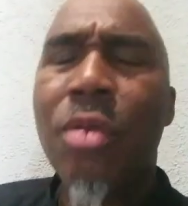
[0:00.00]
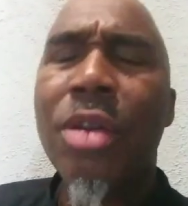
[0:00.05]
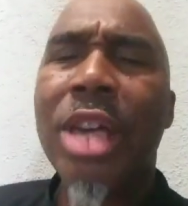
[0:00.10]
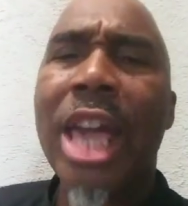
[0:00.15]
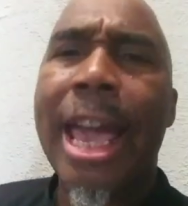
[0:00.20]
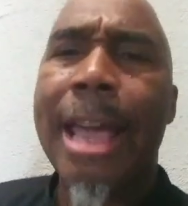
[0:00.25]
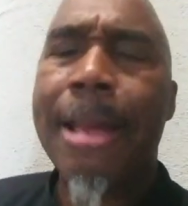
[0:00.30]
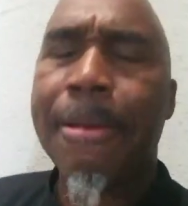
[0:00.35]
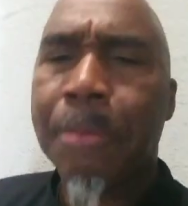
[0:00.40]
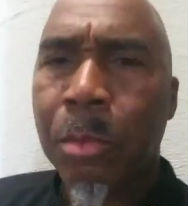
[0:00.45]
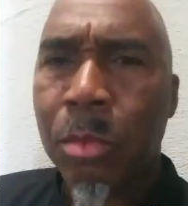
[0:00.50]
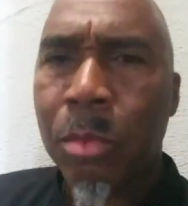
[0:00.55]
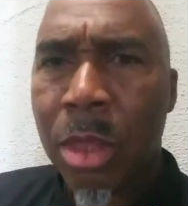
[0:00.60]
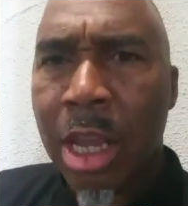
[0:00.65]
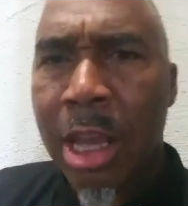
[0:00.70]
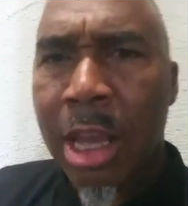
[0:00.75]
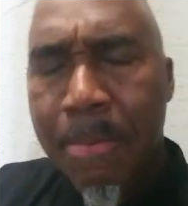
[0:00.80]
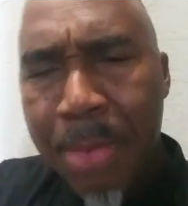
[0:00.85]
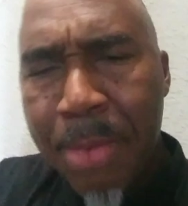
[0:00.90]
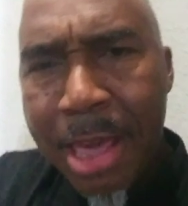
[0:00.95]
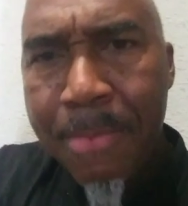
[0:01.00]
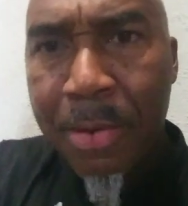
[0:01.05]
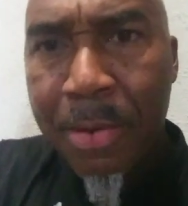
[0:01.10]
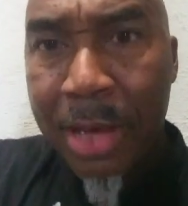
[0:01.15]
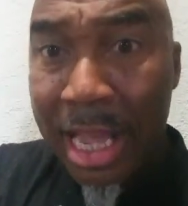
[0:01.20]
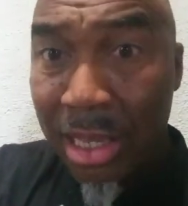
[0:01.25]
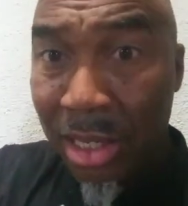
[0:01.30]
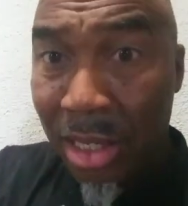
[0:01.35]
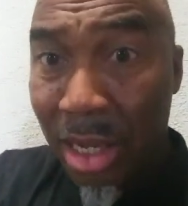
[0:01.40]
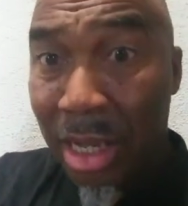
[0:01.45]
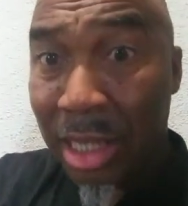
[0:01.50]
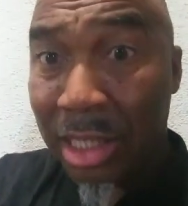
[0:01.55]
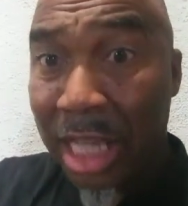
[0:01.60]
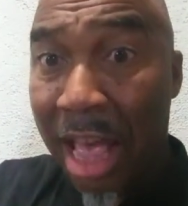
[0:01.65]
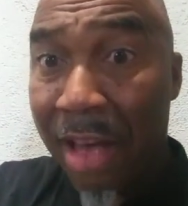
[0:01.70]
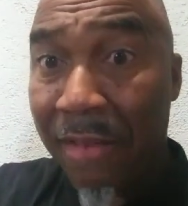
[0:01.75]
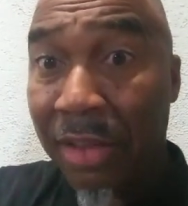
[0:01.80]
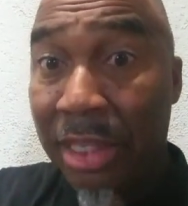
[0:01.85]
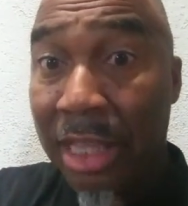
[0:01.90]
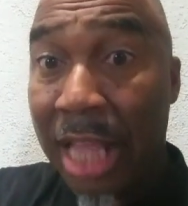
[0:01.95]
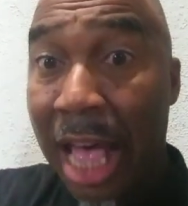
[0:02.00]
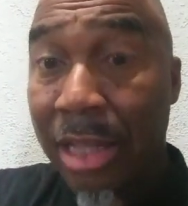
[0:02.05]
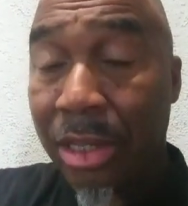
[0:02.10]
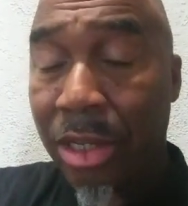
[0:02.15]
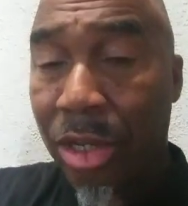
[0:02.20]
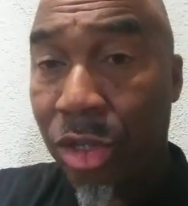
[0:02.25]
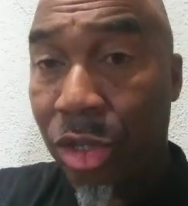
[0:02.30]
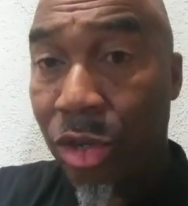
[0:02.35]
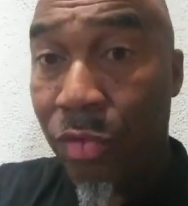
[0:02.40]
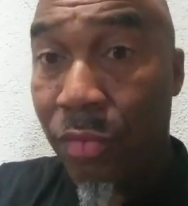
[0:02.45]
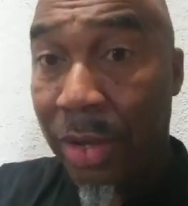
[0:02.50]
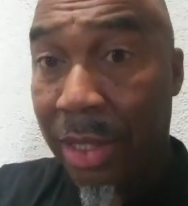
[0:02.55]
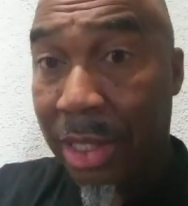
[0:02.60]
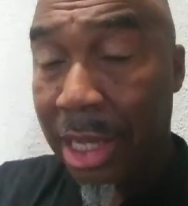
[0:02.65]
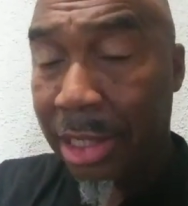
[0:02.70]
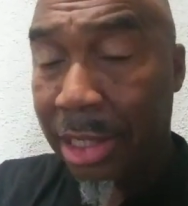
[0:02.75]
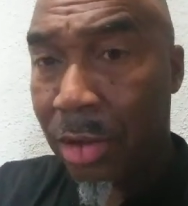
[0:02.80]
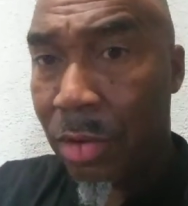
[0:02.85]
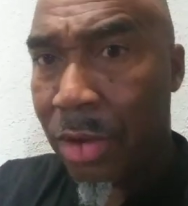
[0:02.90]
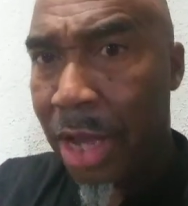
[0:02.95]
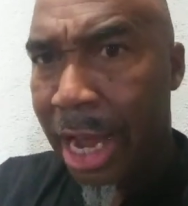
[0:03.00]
Okay, people, it does have a lot to do with this.